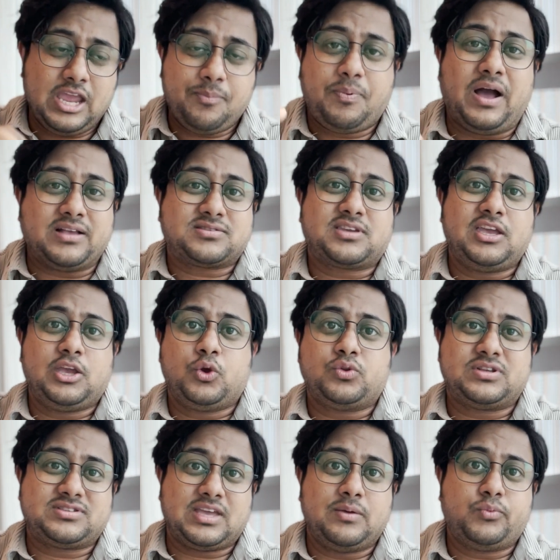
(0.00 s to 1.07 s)
asking you the
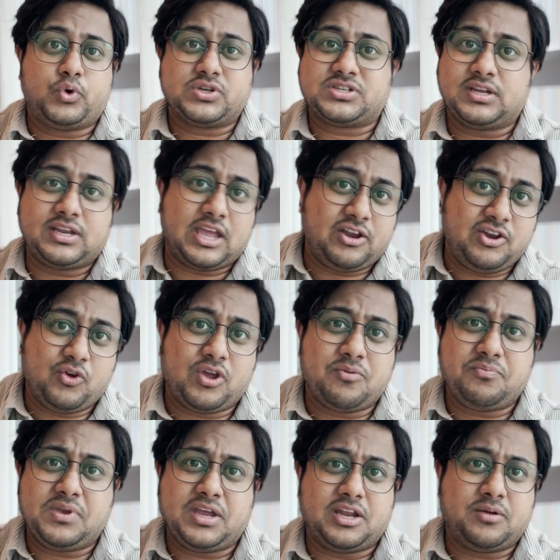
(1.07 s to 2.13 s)
same question. Can you give
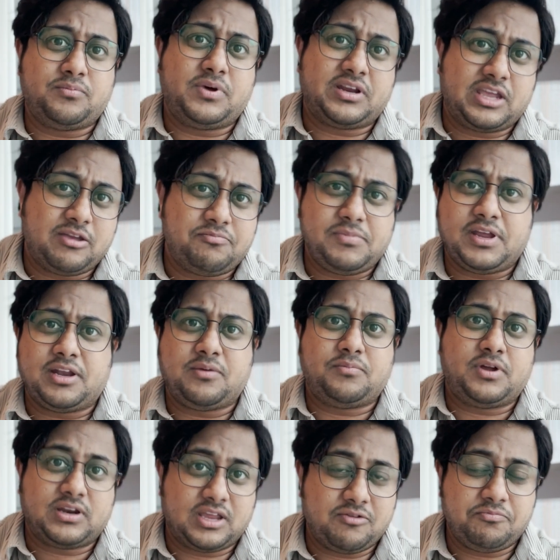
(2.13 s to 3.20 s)
me a number? Give me a number.
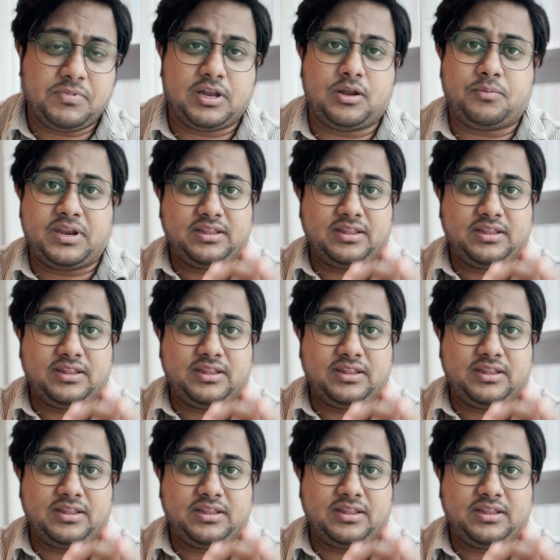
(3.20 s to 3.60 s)
Give me a number.